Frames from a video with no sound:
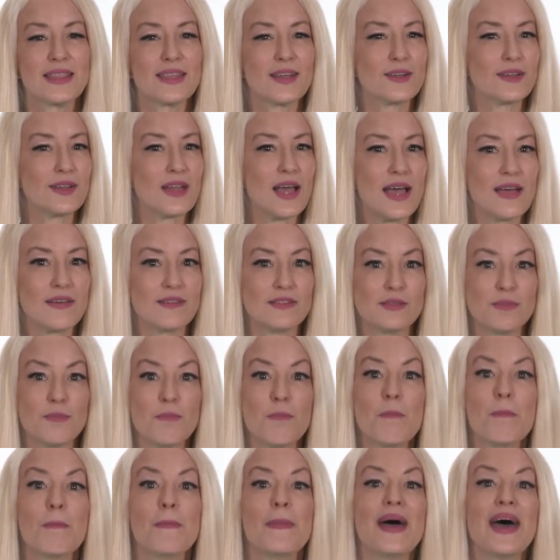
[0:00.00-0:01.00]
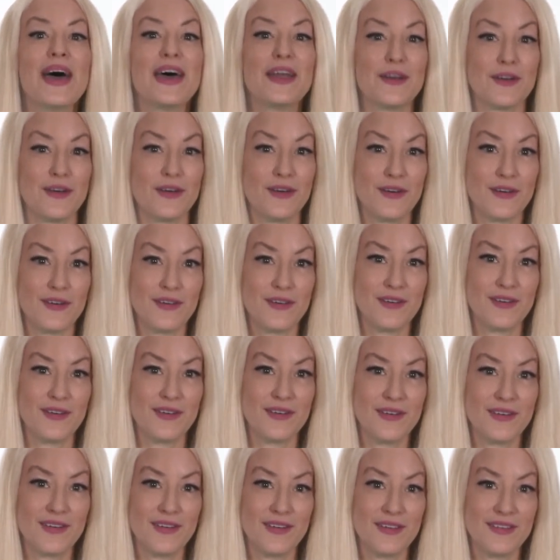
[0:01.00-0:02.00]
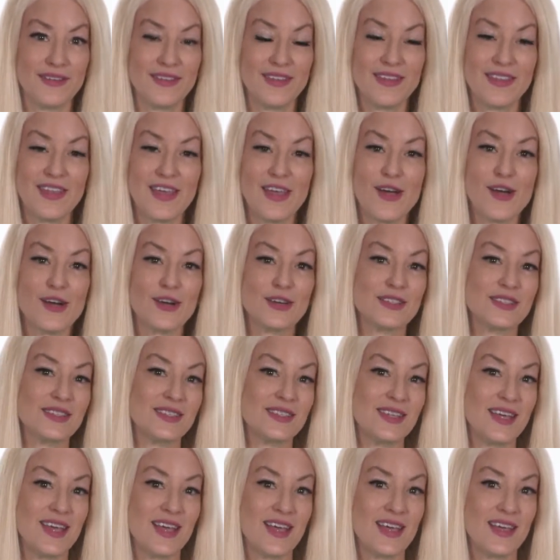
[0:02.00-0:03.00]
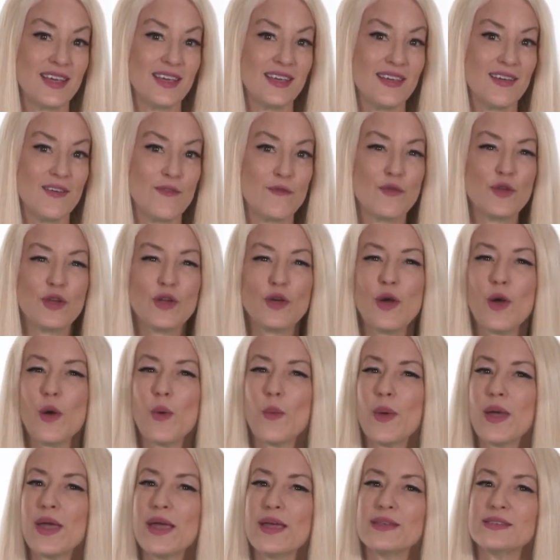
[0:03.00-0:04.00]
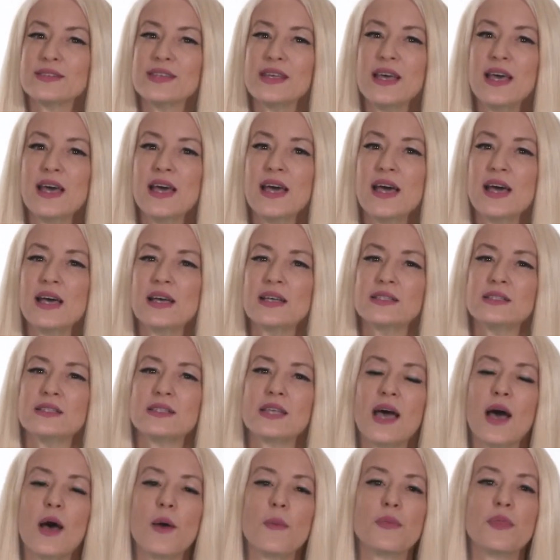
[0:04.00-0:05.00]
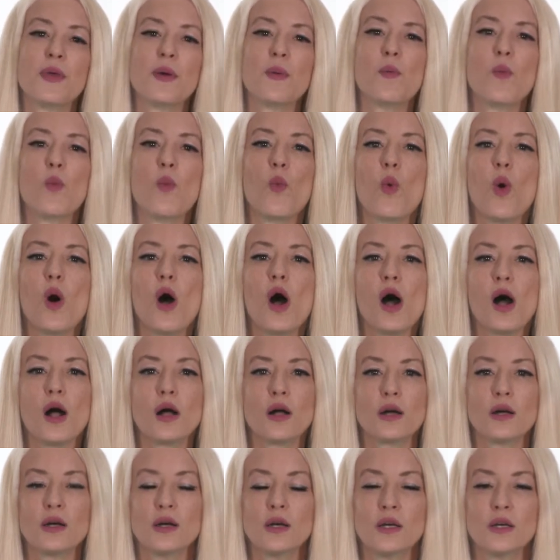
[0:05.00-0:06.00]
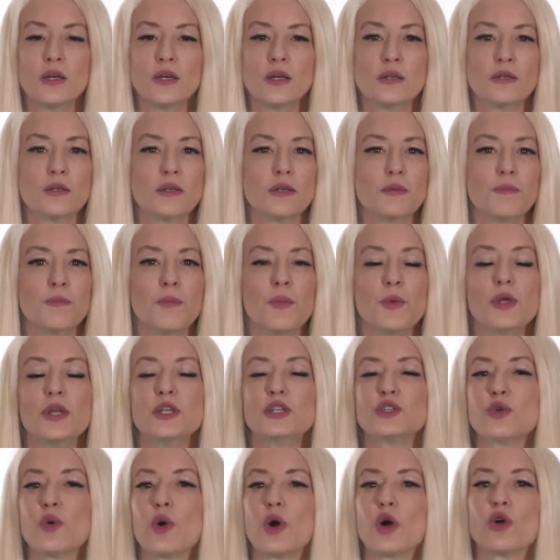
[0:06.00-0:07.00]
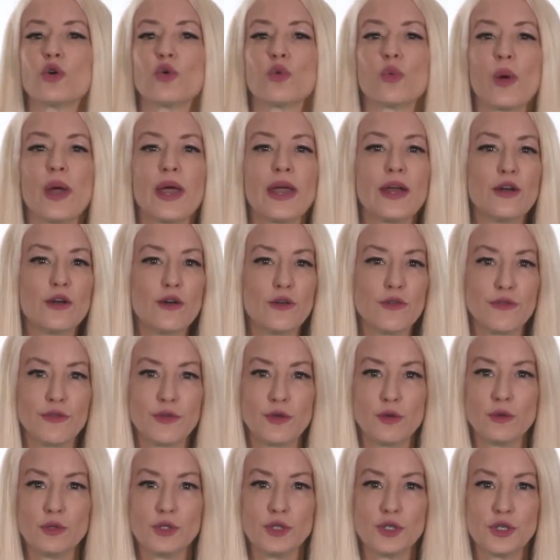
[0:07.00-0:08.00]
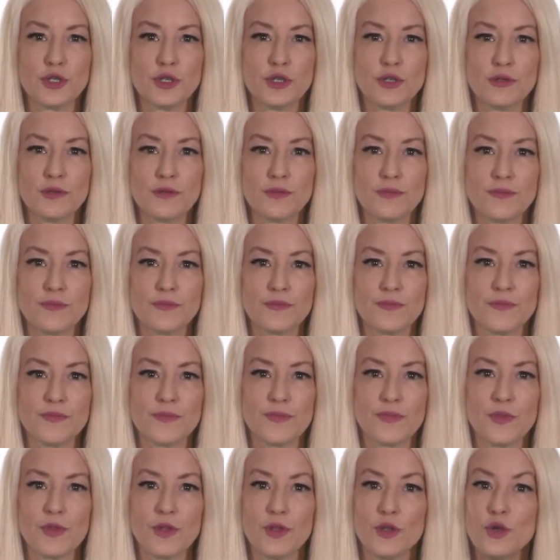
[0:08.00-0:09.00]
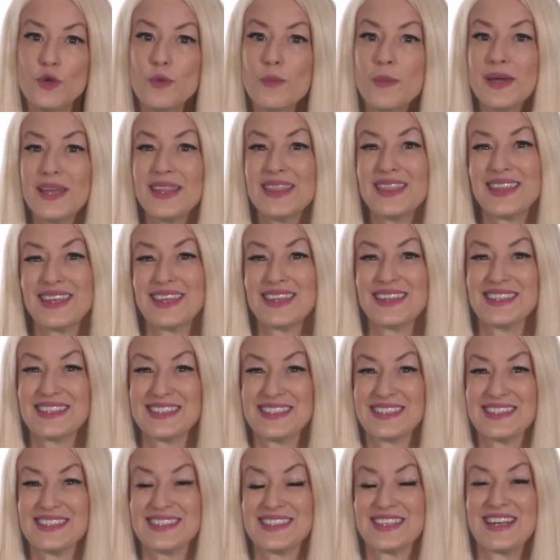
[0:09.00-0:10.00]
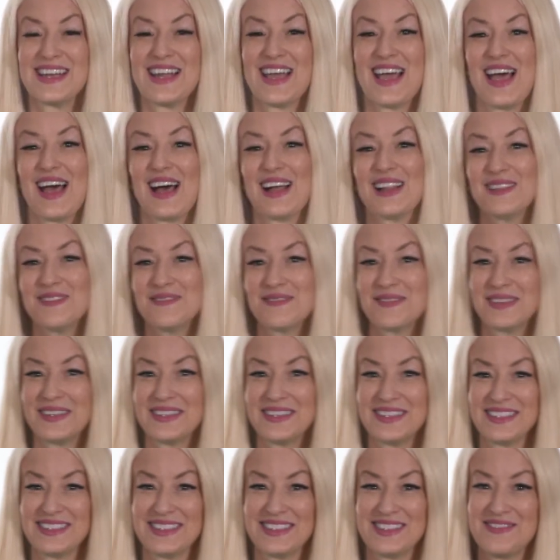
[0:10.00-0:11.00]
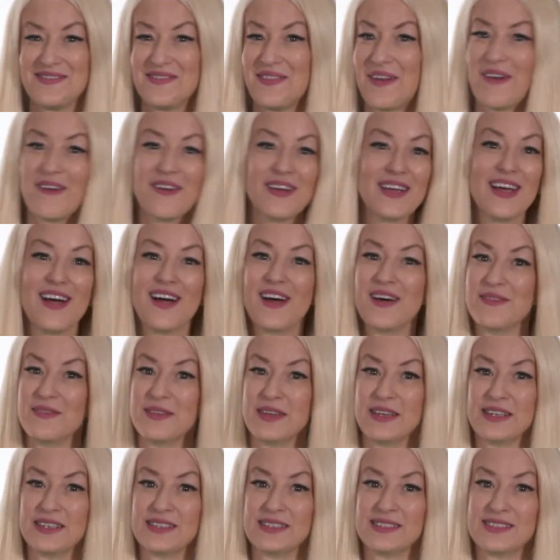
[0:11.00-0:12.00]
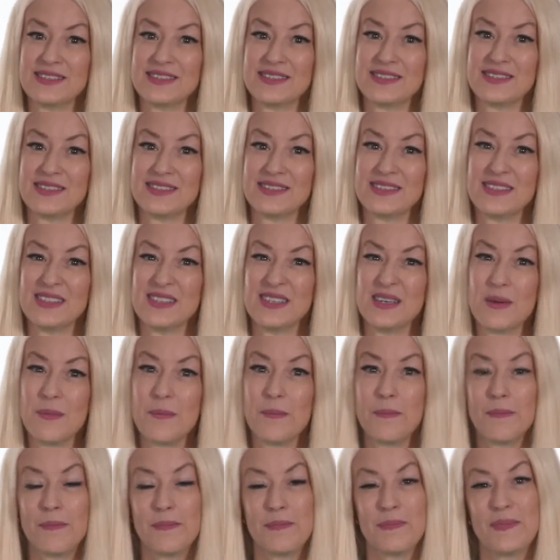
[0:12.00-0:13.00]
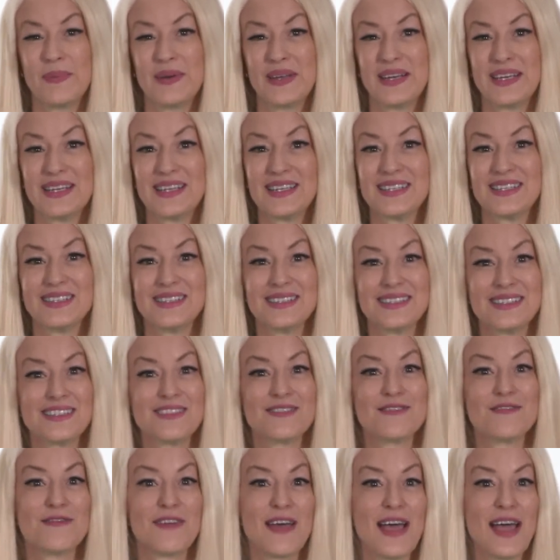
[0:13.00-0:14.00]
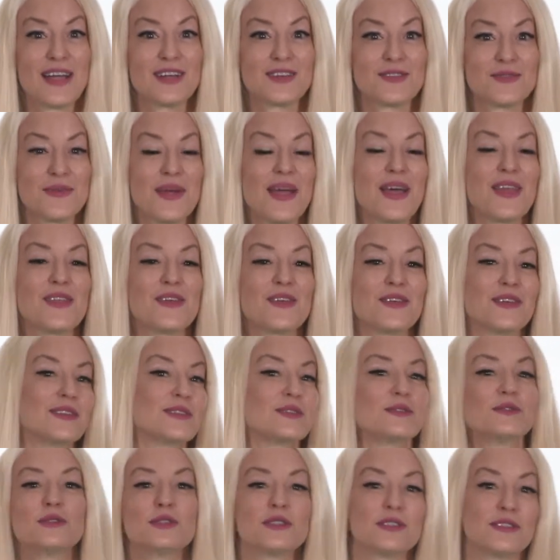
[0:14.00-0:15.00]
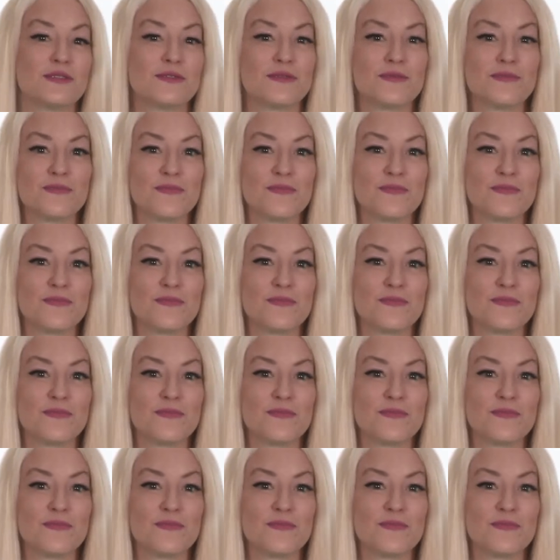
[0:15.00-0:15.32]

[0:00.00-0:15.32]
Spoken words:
their lives better than they are today, figure out ways to help them walk into a greater future. You might think this is an element that's very obvious, but it is in fact rather elusive.